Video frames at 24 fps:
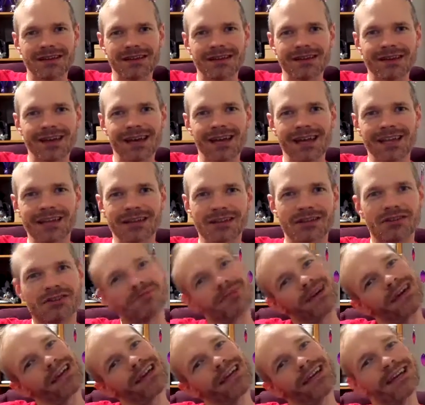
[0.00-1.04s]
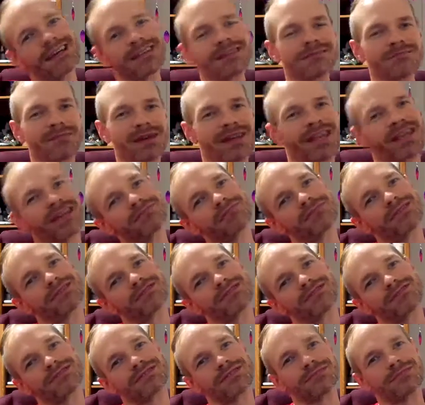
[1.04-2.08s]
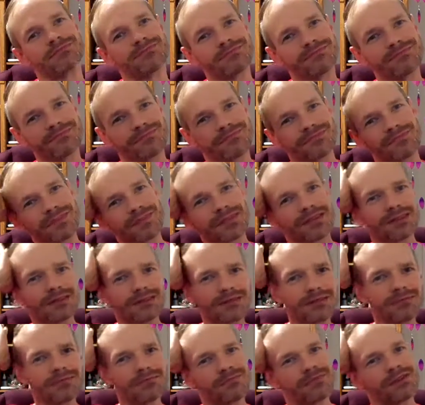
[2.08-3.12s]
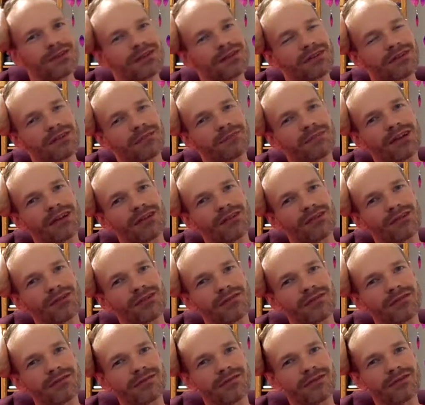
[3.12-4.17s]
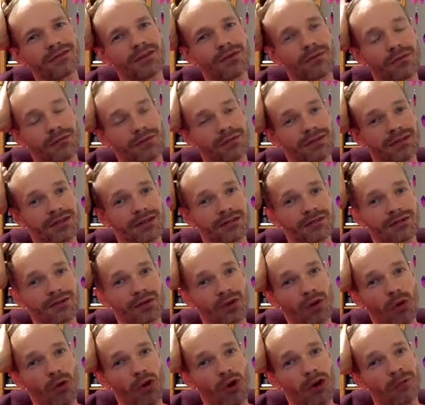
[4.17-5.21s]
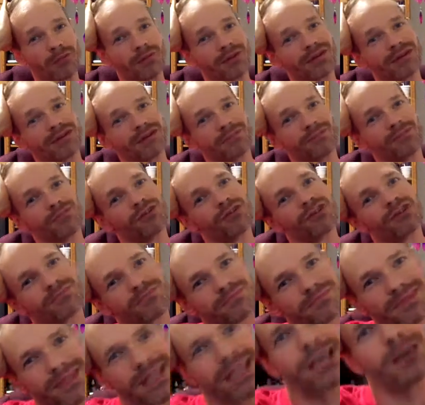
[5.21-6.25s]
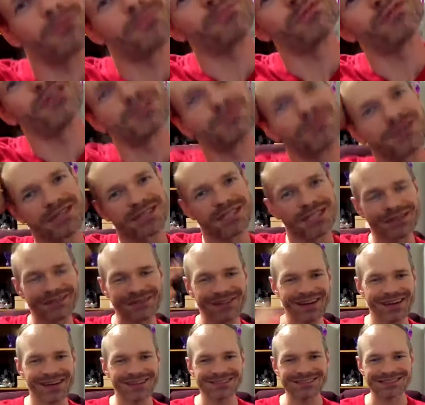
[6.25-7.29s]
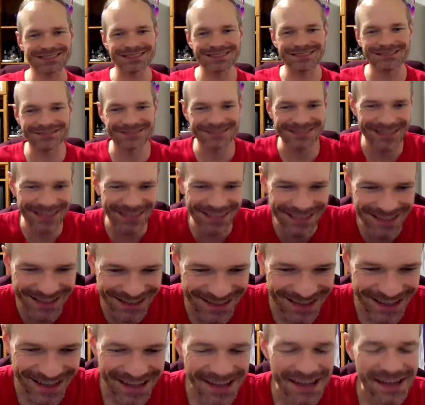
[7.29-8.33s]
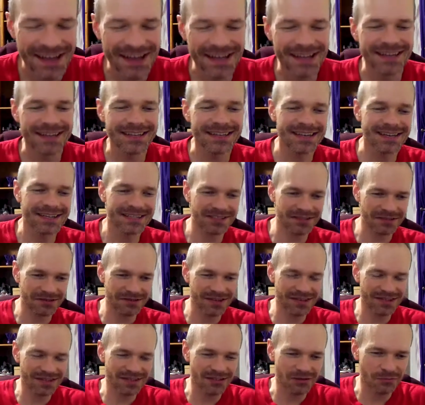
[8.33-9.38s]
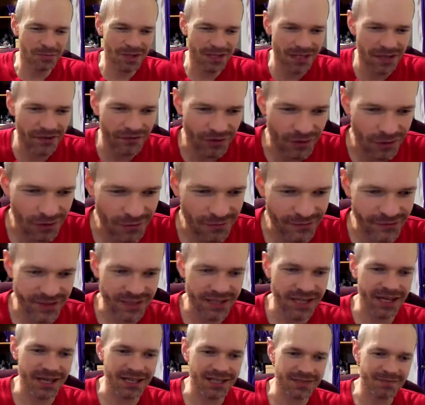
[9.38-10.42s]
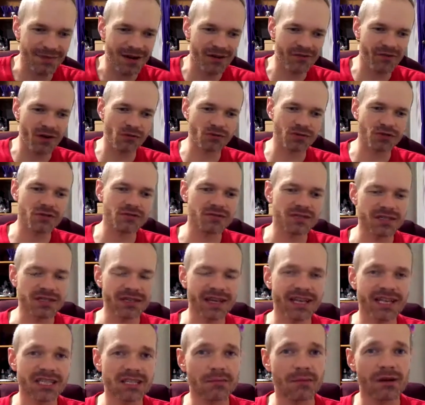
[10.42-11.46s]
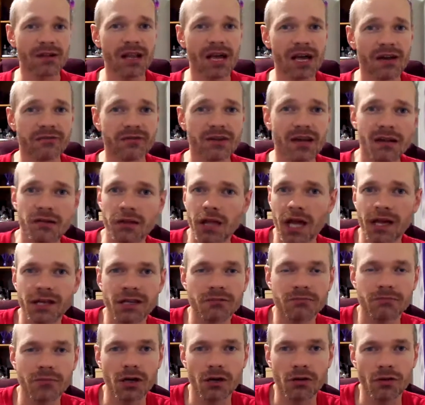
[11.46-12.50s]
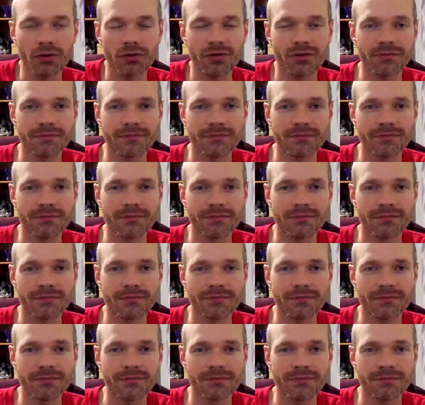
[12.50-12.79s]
I had to use my head and my neck muscles to put it on the pillow of the door opening, help push myself out. So yeah, it's a little bit difficult for sedans, but I've owned 2 sedans in my life and I liked them both.